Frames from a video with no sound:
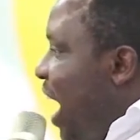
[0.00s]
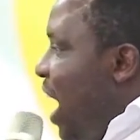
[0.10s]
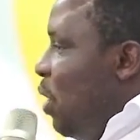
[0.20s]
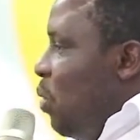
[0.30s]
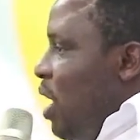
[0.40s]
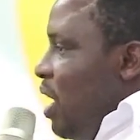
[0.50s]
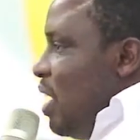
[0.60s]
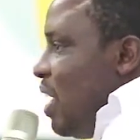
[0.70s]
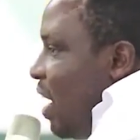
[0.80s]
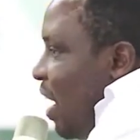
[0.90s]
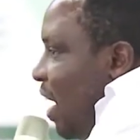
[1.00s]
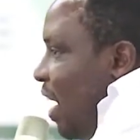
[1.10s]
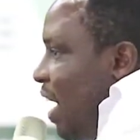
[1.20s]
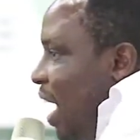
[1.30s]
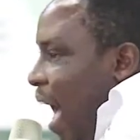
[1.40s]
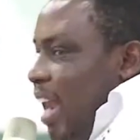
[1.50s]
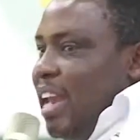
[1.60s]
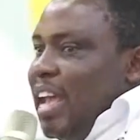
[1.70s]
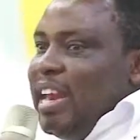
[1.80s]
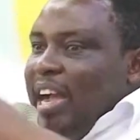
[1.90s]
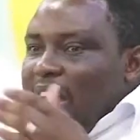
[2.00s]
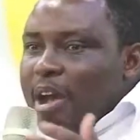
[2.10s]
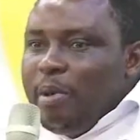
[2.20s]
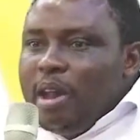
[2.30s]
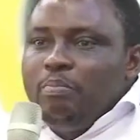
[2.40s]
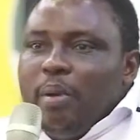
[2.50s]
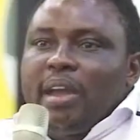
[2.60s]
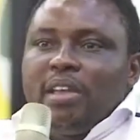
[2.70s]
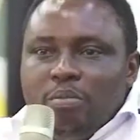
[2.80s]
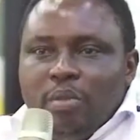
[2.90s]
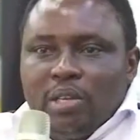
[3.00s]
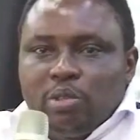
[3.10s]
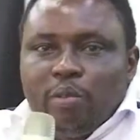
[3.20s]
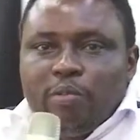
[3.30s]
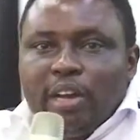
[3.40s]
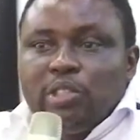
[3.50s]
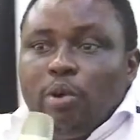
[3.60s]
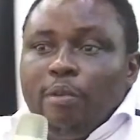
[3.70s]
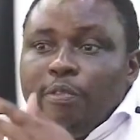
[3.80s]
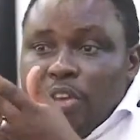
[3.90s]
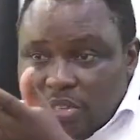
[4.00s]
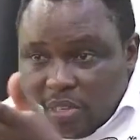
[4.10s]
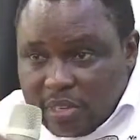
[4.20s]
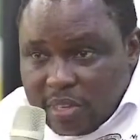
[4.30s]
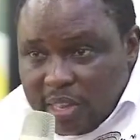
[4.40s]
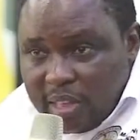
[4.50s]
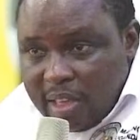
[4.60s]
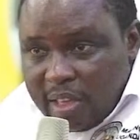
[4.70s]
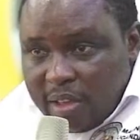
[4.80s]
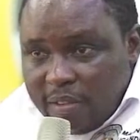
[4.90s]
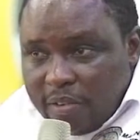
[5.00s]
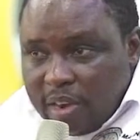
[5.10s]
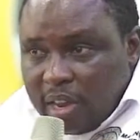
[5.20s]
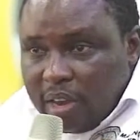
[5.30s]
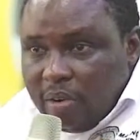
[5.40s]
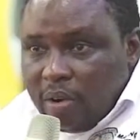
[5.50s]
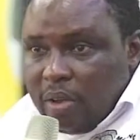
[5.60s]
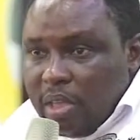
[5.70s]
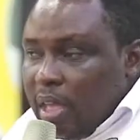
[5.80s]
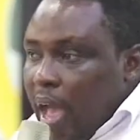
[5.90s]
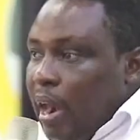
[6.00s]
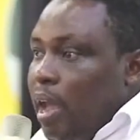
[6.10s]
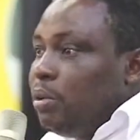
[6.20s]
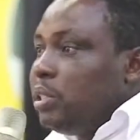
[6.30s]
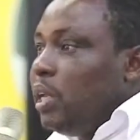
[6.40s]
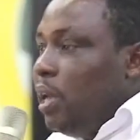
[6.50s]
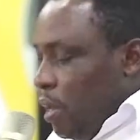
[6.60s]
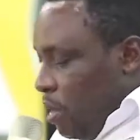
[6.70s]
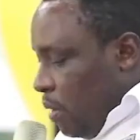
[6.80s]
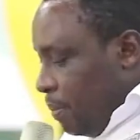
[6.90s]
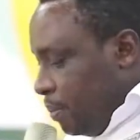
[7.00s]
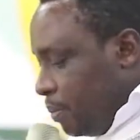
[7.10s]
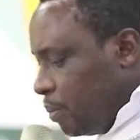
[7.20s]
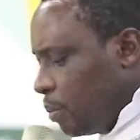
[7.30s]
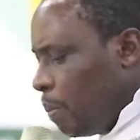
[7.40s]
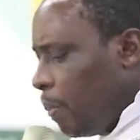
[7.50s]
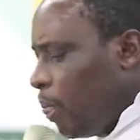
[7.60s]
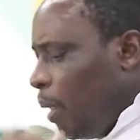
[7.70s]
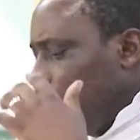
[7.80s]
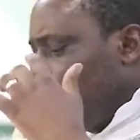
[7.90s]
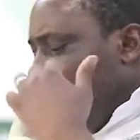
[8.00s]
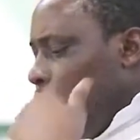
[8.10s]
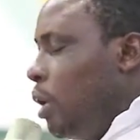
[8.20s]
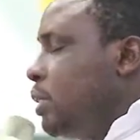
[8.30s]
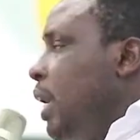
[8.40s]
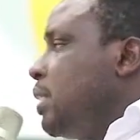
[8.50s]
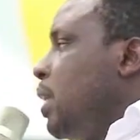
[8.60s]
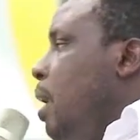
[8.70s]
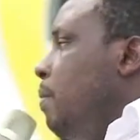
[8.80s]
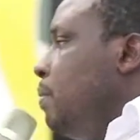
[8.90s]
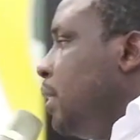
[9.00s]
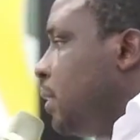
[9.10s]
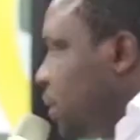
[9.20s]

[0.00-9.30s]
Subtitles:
I read, and then I come and package myself as your face for technology, and I will sell it. So those are some of the